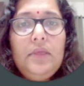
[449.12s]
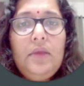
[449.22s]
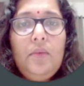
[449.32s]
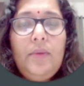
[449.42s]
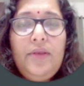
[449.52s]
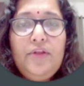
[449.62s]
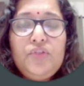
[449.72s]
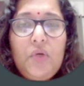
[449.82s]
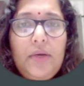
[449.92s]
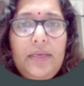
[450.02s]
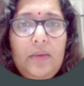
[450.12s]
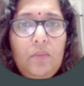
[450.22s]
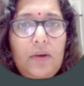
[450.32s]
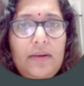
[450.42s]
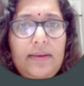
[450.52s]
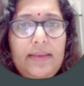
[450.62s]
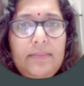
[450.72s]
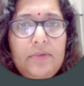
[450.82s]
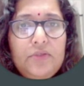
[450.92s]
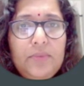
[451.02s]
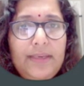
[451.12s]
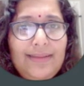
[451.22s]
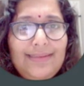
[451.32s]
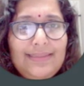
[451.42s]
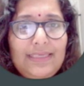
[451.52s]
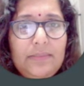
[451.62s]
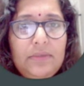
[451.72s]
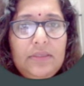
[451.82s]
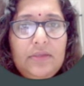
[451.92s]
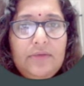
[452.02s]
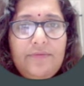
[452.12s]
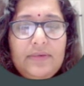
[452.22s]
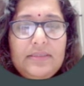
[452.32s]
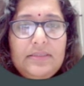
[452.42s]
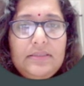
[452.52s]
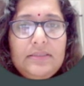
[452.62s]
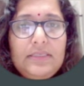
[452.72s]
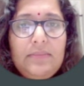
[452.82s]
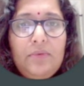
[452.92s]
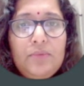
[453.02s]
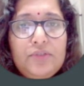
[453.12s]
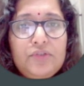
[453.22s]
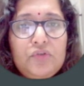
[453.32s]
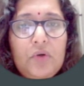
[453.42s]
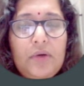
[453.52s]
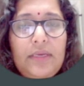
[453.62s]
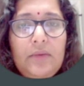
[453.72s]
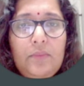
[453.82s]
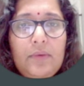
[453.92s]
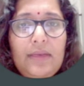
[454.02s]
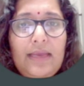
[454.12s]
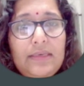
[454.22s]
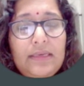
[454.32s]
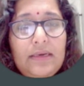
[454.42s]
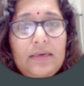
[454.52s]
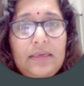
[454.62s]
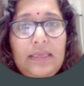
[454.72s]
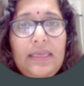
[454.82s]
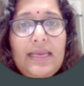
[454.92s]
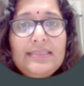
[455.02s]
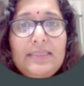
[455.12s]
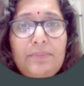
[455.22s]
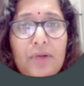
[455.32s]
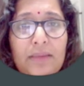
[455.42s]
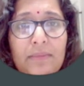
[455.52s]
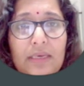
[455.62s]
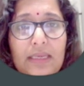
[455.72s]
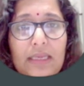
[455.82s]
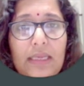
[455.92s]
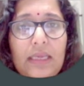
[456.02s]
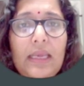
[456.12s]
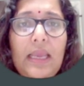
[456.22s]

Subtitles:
When you're joining one table to another table, the first table which is joining will have a key as the primary key,